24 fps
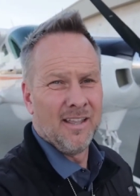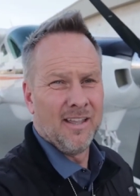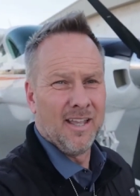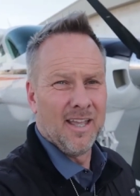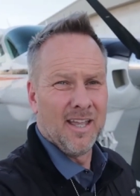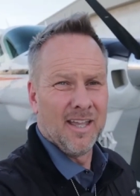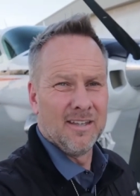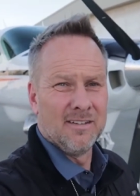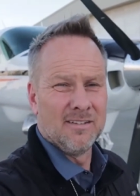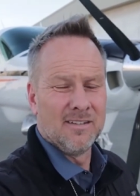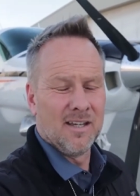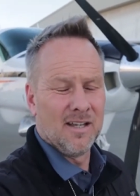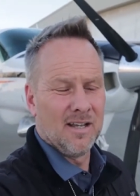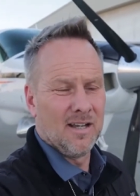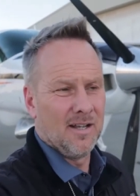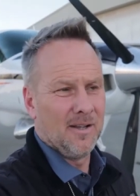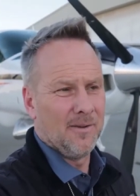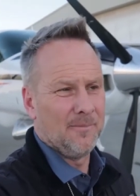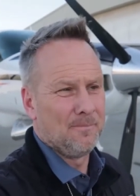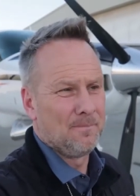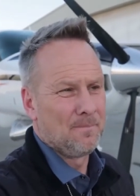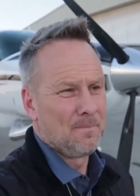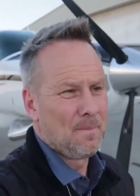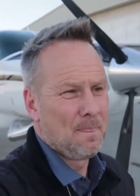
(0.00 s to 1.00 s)
and
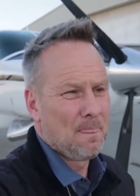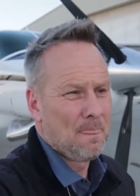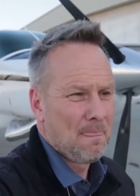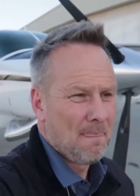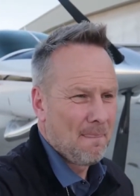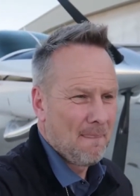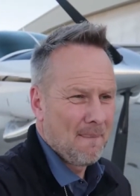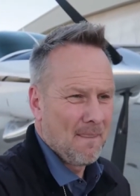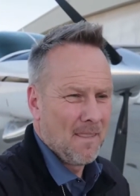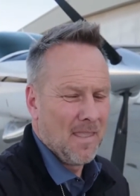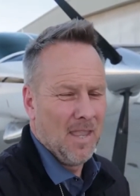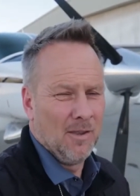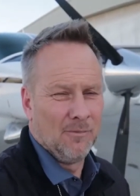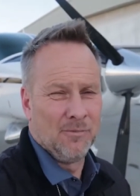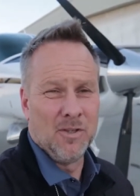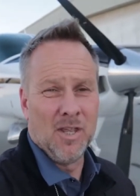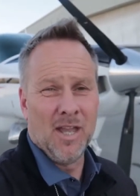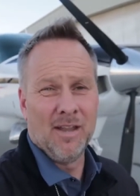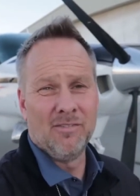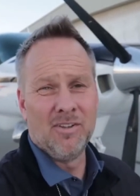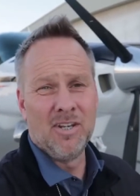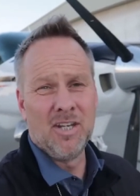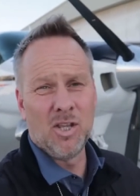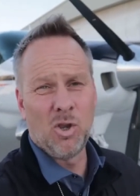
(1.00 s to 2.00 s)
uh, if
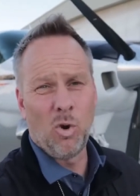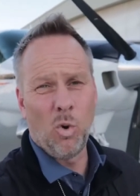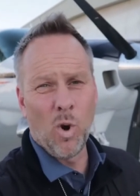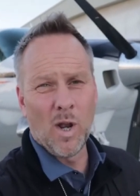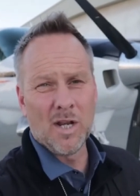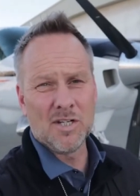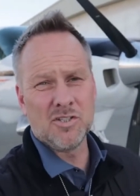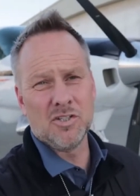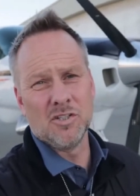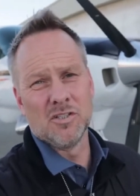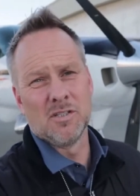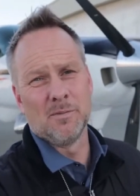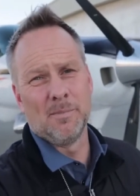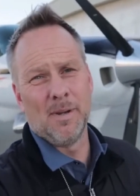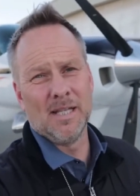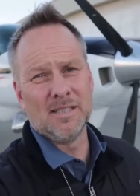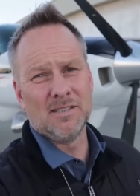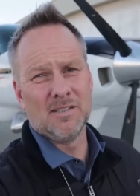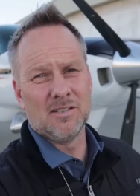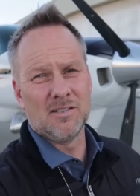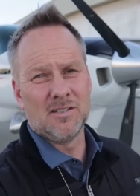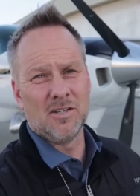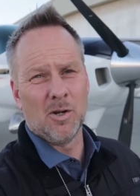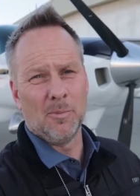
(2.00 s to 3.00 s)
you have any questions
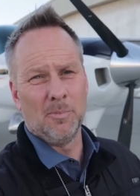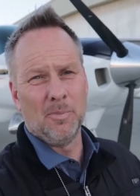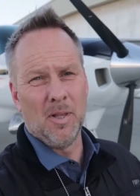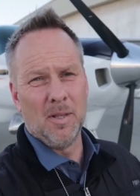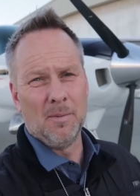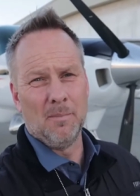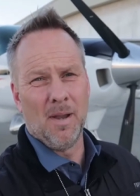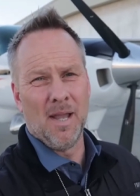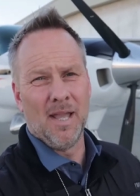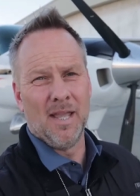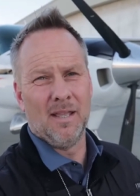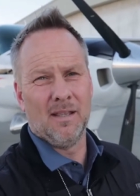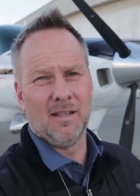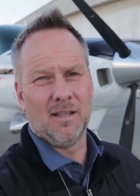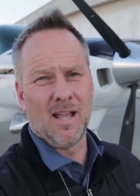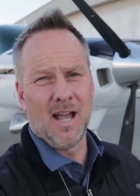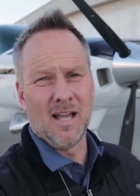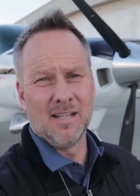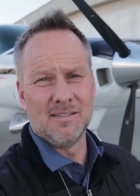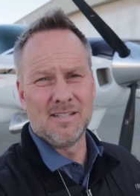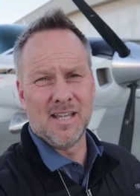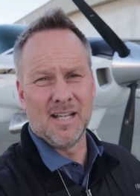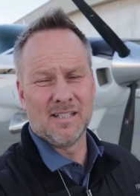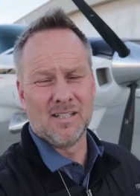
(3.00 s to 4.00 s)
about this airplane, my
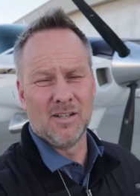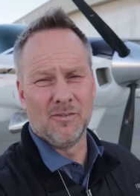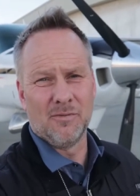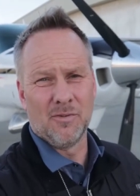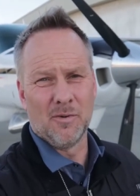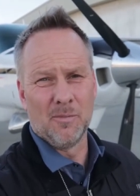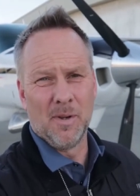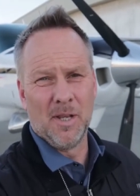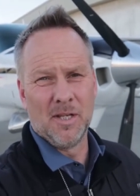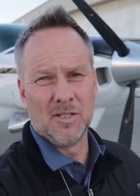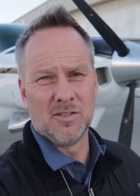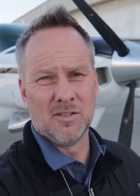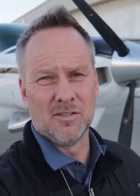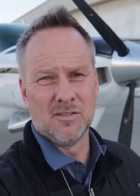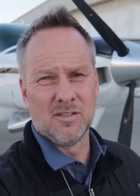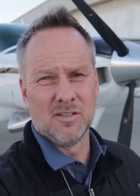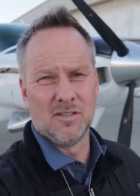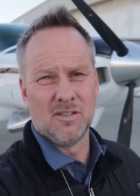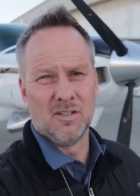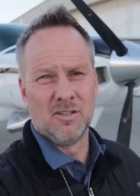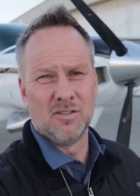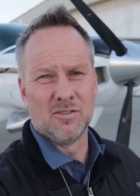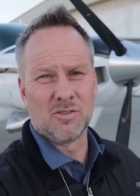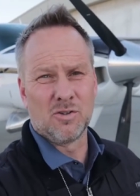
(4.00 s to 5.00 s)
contact information's
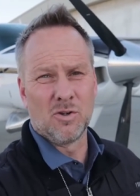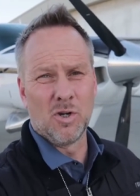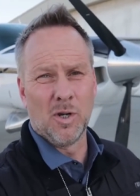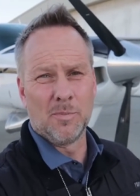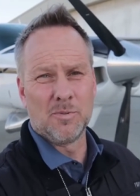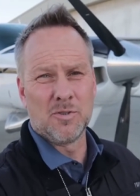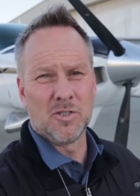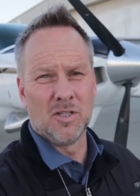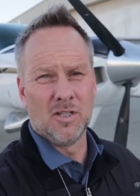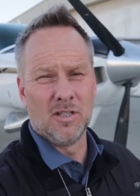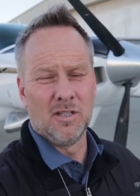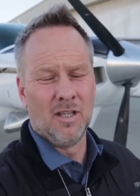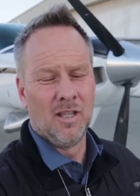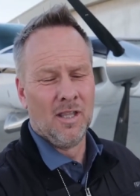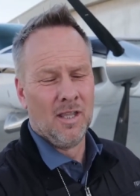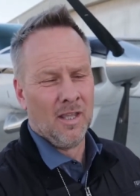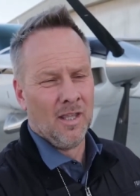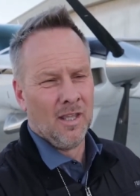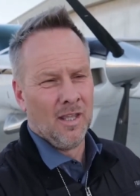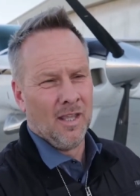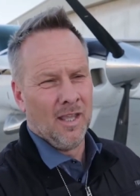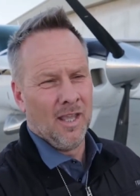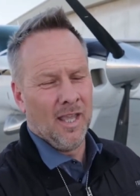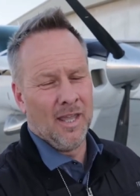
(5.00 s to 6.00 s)
in the description.
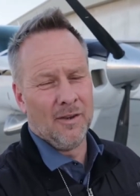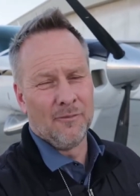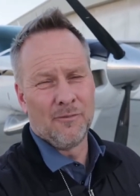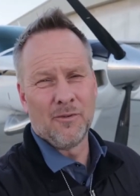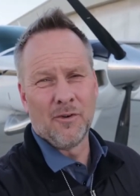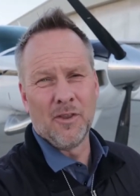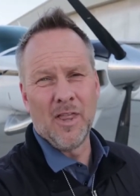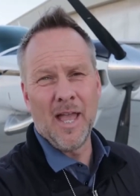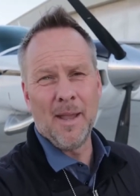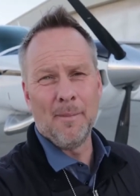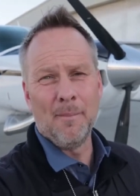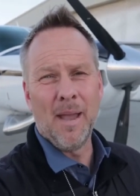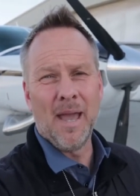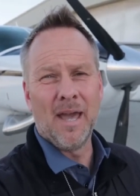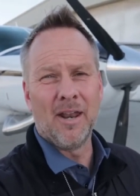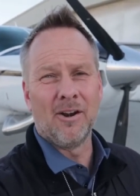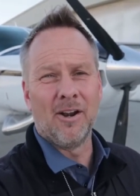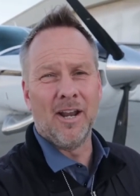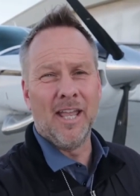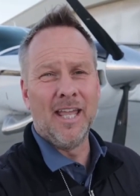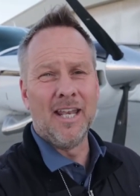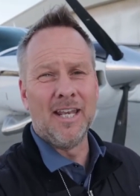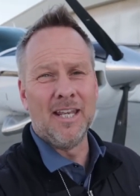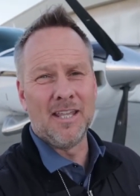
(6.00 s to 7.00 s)
And for that
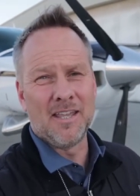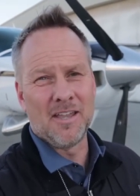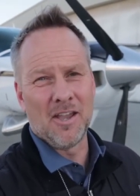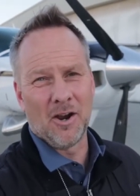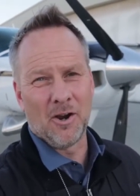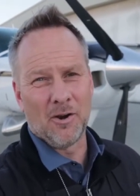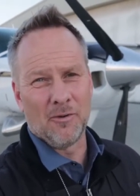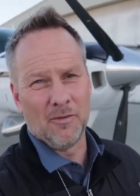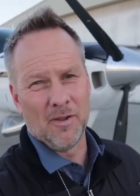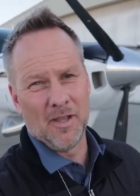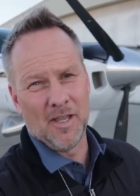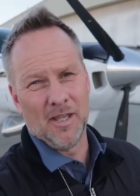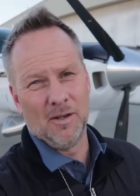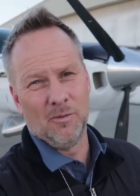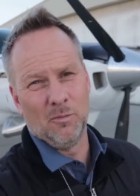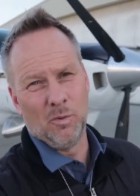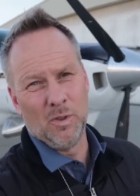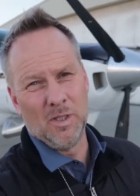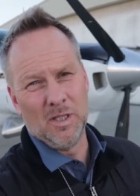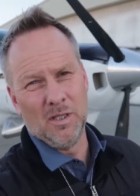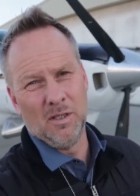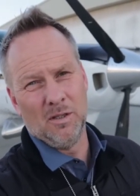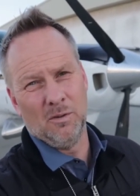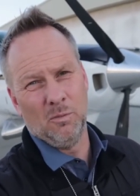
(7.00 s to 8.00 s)
matter, any caravan.
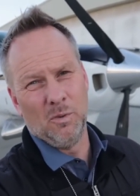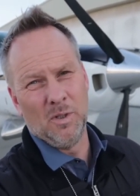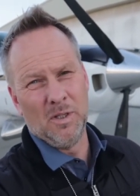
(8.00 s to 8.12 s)
We,